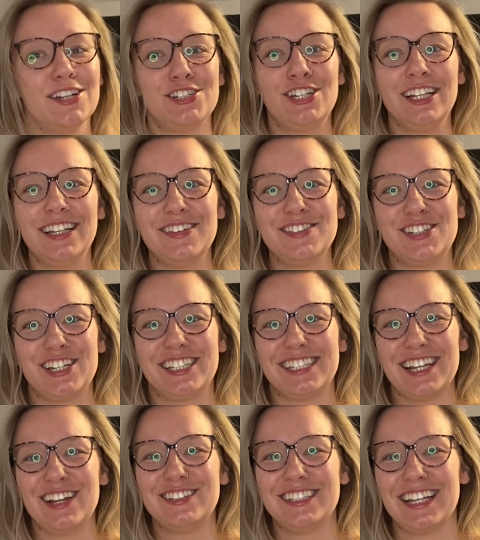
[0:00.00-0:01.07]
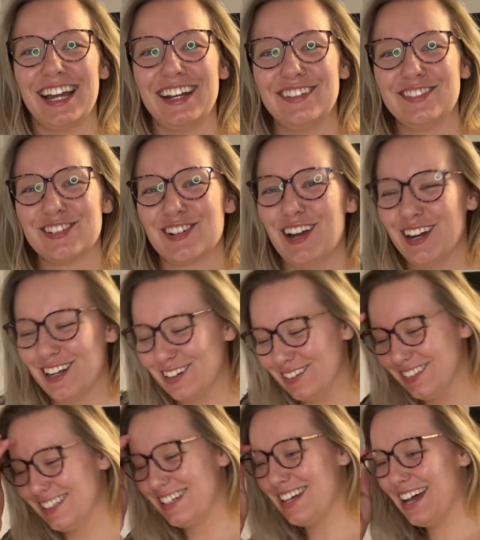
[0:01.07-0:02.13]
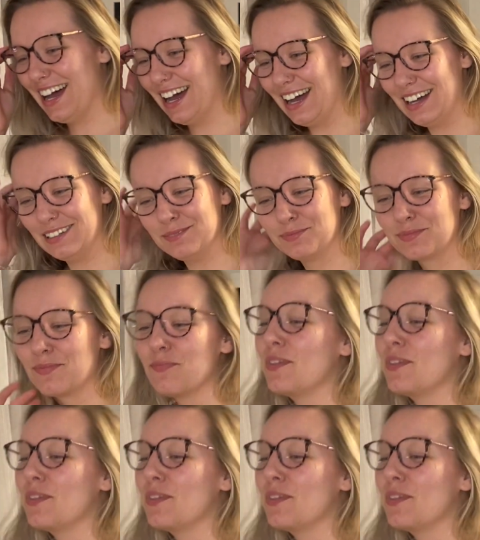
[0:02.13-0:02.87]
lived just outside of Toronto. So